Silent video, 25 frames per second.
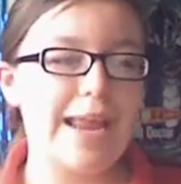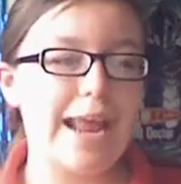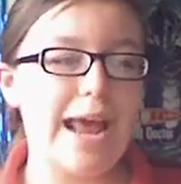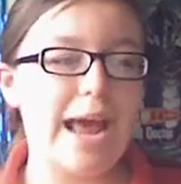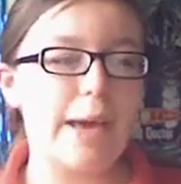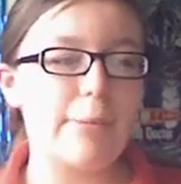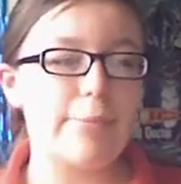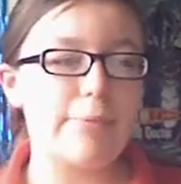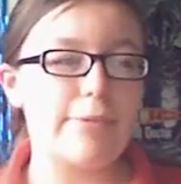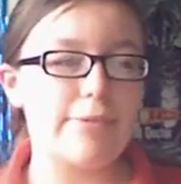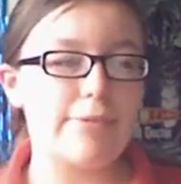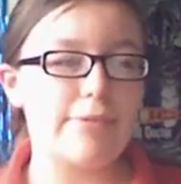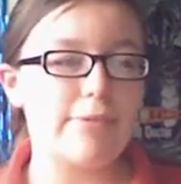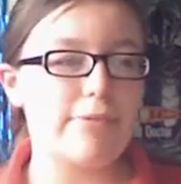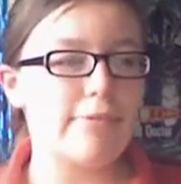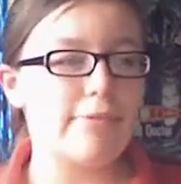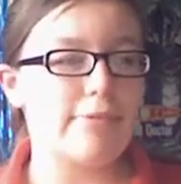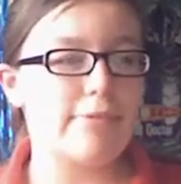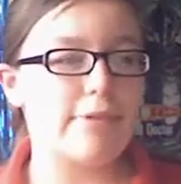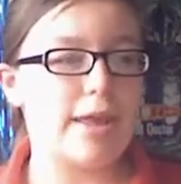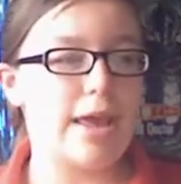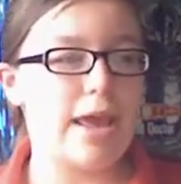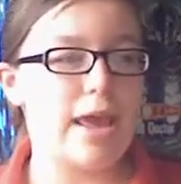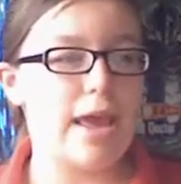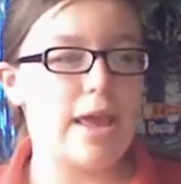happens
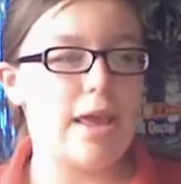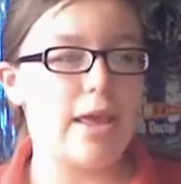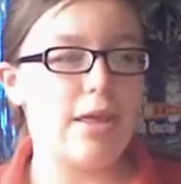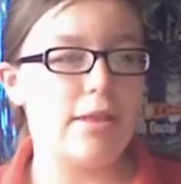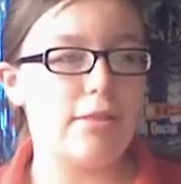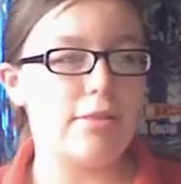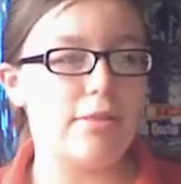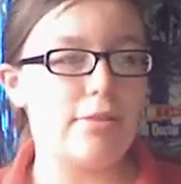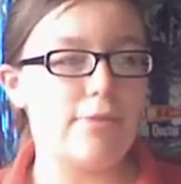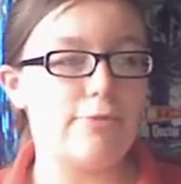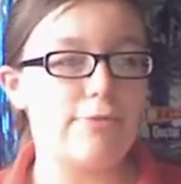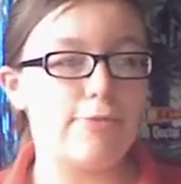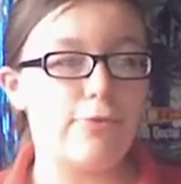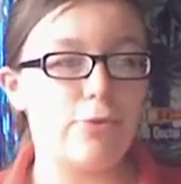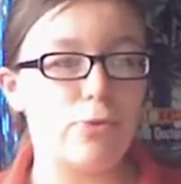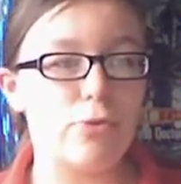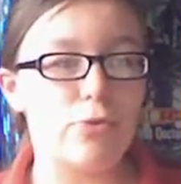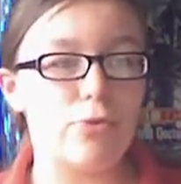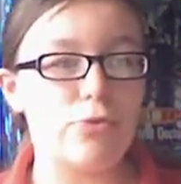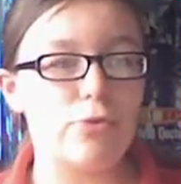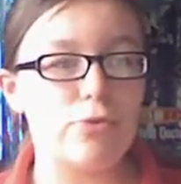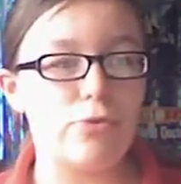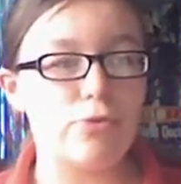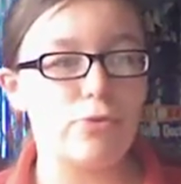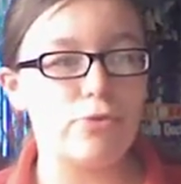near the
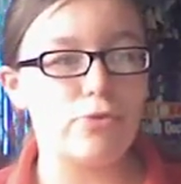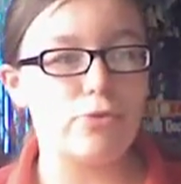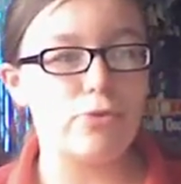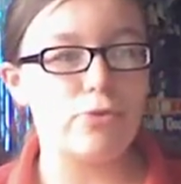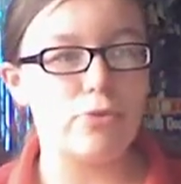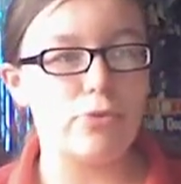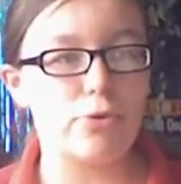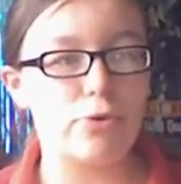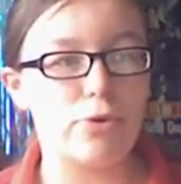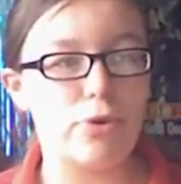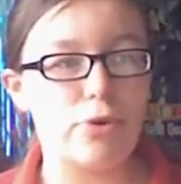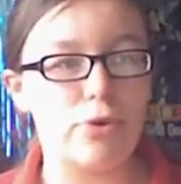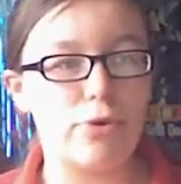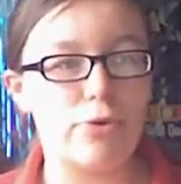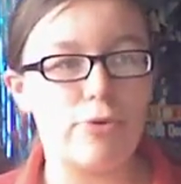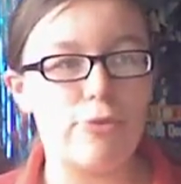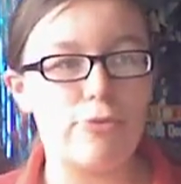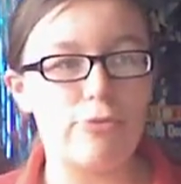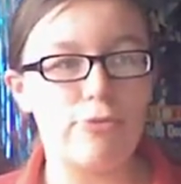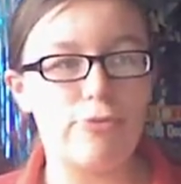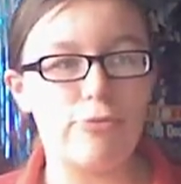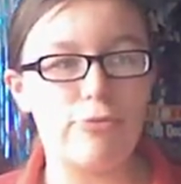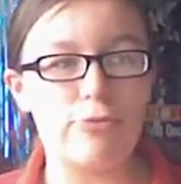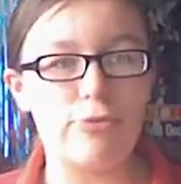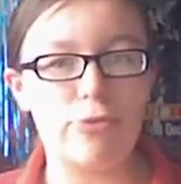falls
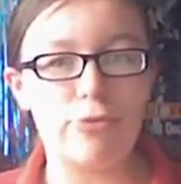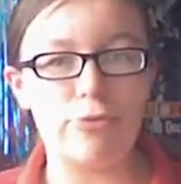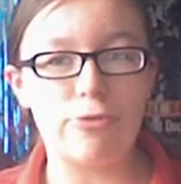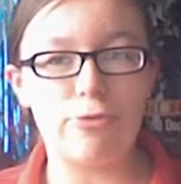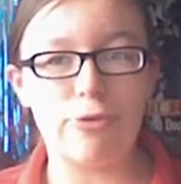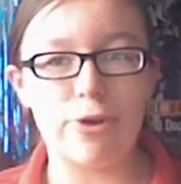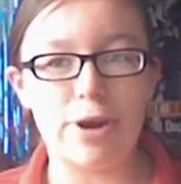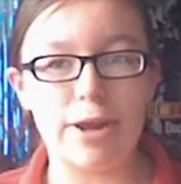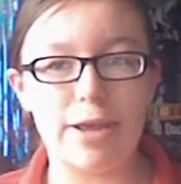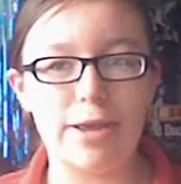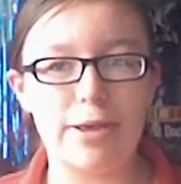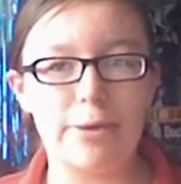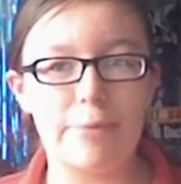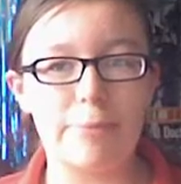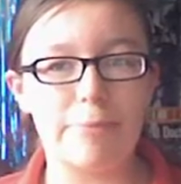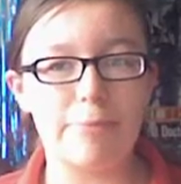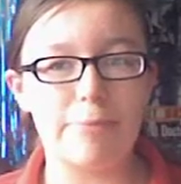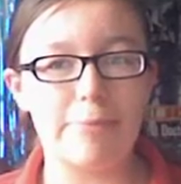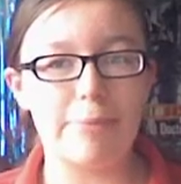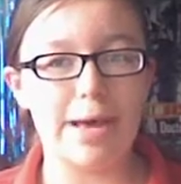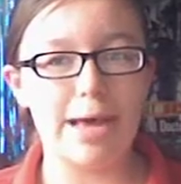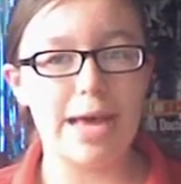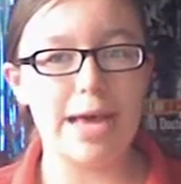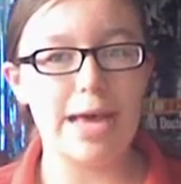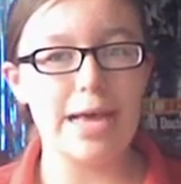of the
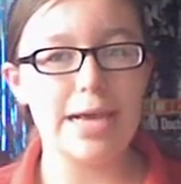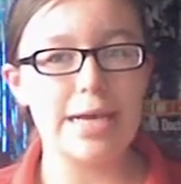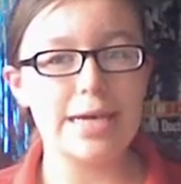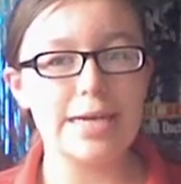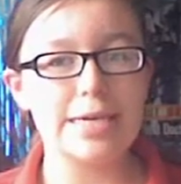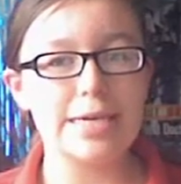Reichenbach,